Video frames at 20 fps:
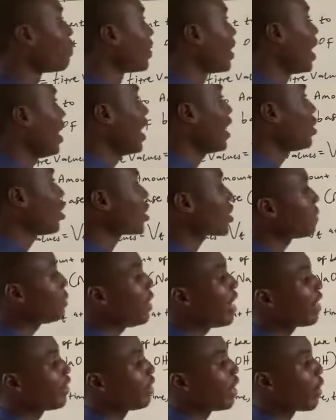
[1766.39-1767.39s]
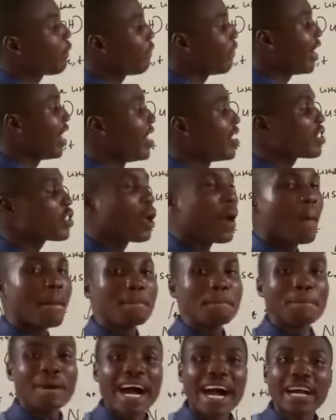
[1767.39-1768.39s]
Now let us make reference
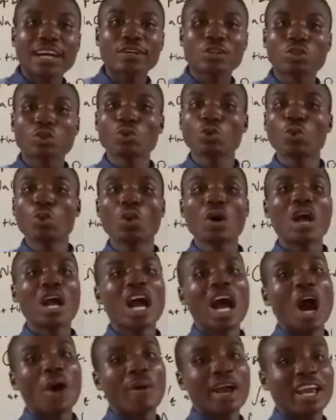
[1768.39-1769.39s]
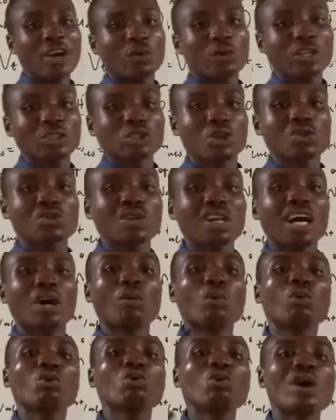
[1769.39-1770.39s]
back to our equation so
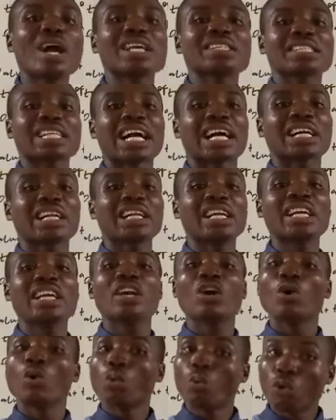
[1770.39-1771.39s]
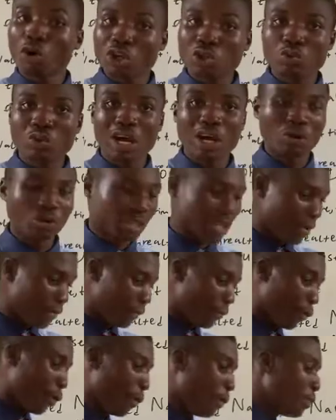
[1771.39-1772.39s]
that we will know exactly what we are looking
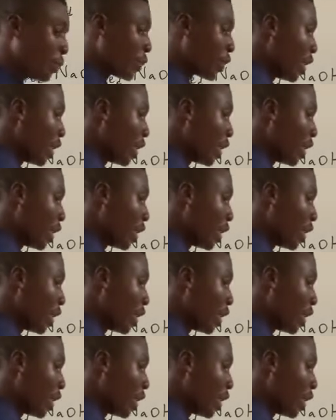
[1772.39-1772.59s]
for.